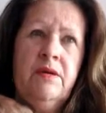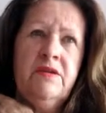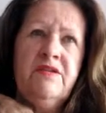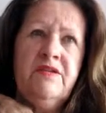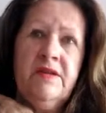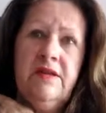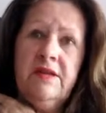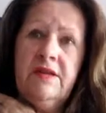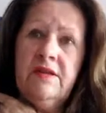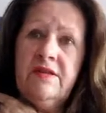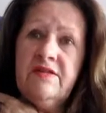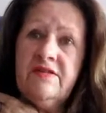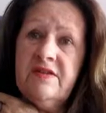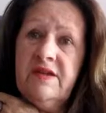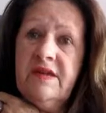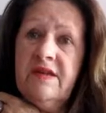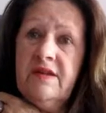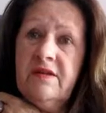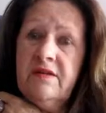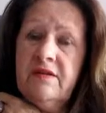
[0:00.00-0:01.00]
seeing the
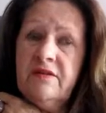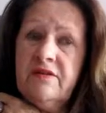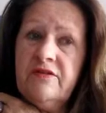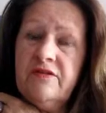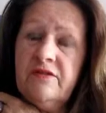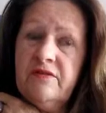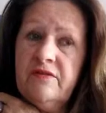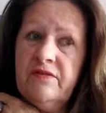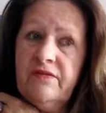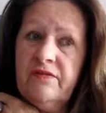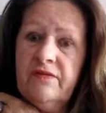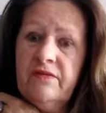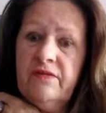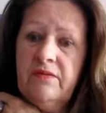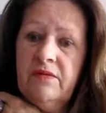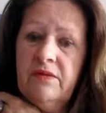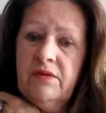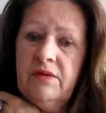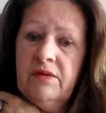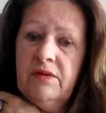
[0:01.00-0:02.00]
sneakiness of
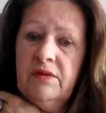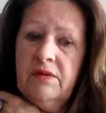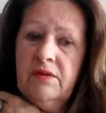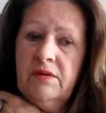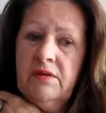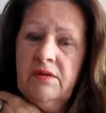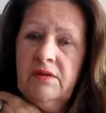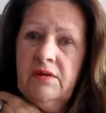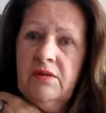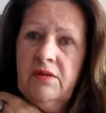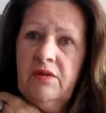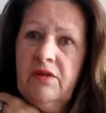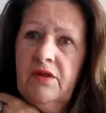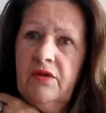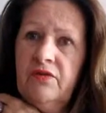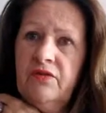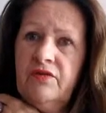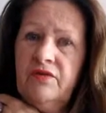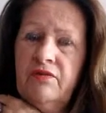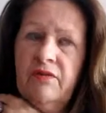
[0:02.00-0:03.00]

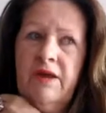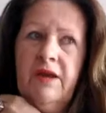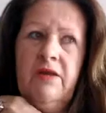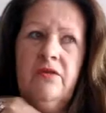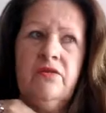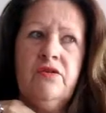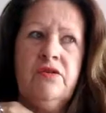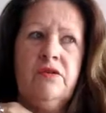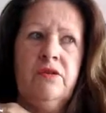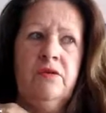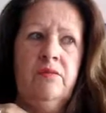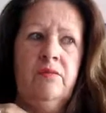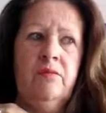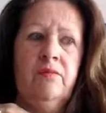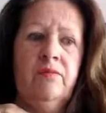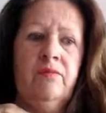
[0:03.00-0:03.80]
those around you